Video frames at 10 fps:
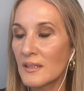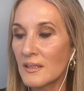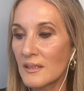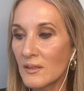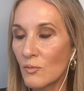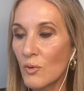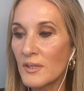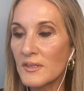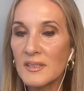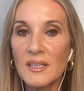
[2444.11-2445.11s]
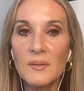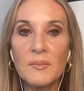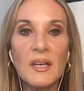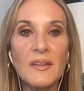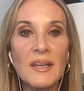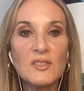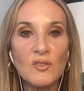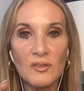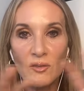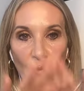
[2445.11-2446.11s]
in August. Um, that's
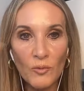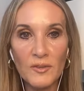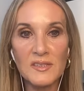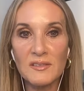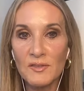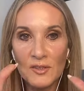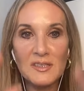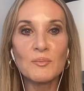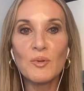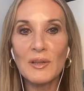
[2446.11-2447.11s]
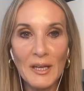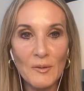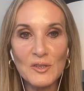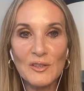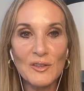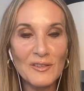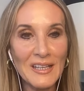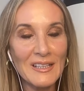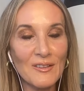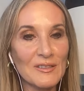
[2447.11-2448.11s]
got all this in very simple language. So a lot of the
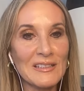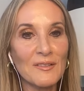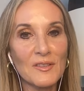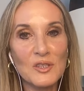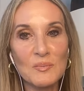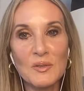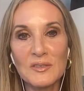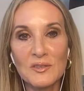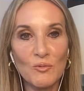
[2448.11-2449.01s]
adults love this because it's all